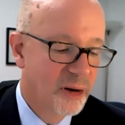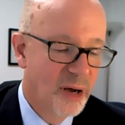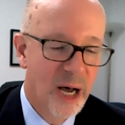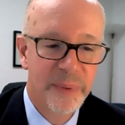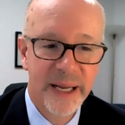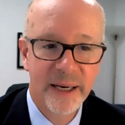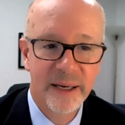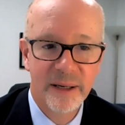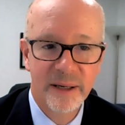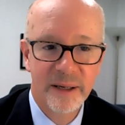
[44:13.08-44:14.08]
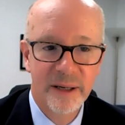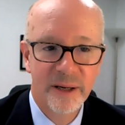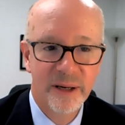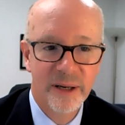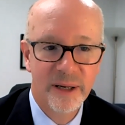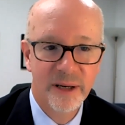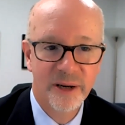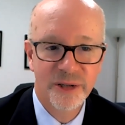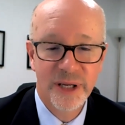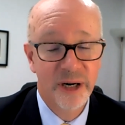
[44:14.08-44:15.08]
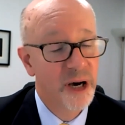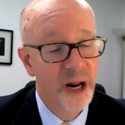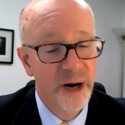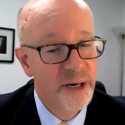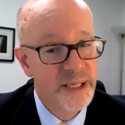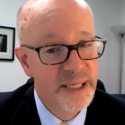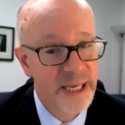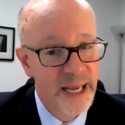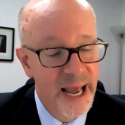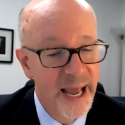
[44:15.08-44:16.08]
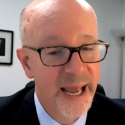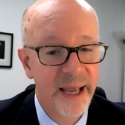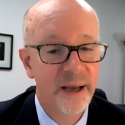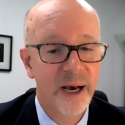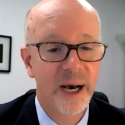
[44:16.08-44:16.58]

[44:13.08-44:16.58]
Helping your son or daughter to see, hey,